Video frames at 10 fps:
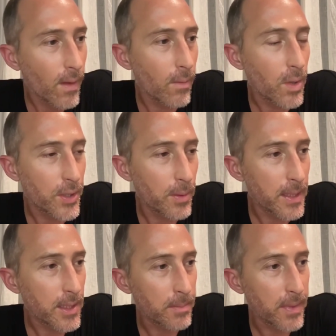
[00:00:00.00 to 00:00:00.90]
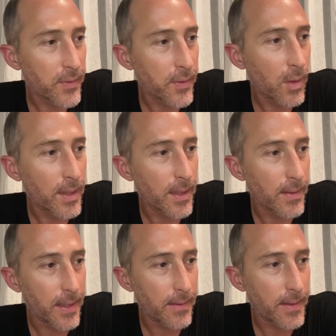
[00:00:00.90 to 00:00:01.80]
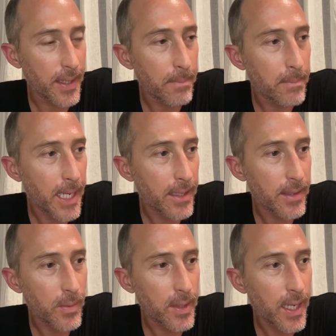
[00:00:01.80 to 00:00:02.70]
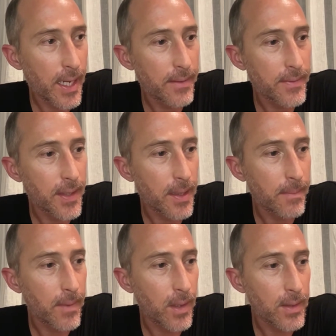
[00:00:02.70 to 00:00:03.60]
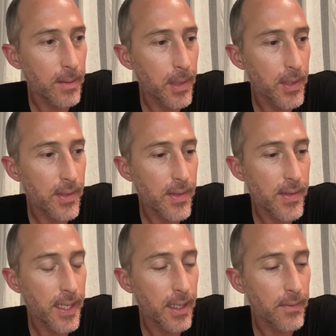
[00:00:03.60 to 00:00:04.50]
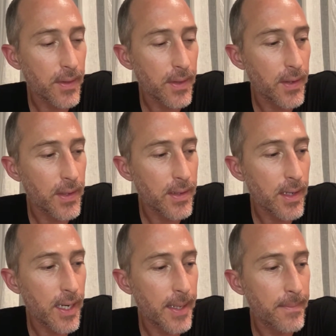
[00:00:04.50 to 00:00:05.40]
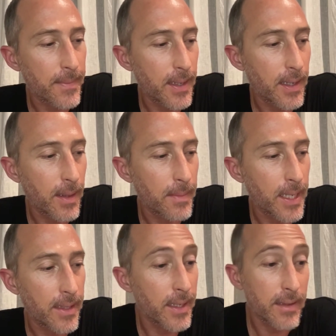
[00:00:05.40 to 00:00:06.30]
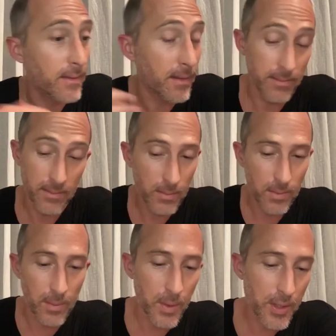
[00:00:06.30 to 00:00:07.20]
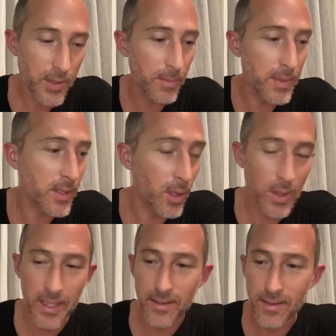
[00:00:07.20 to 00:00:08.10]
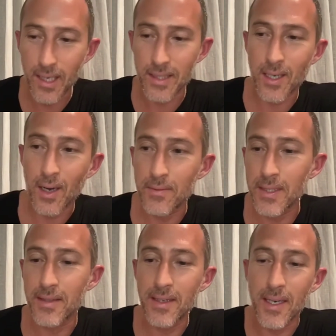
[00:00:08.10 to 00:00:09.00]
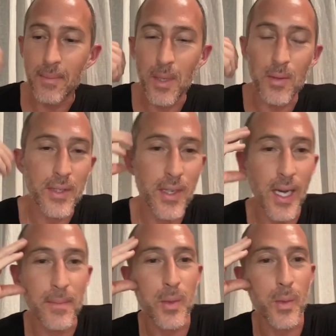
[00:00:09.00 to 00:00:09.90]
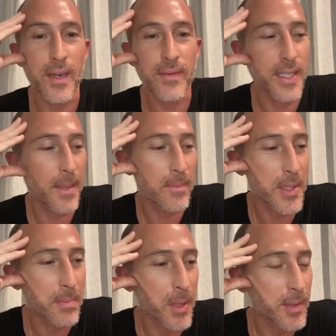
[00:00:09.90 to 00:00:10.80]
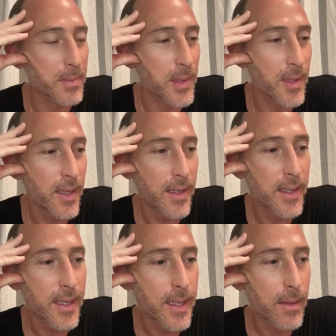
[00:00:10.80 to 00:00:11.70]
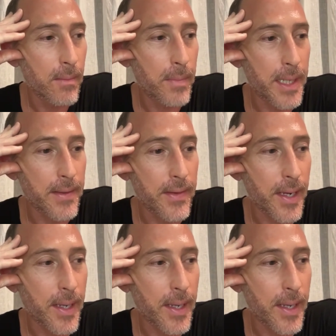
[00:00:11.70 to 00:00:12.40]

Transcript: what you mentioned before, the impact it would have on the person seeing it for the first time, and then one would assume slowly uncovered over time to whatever depth is possible. But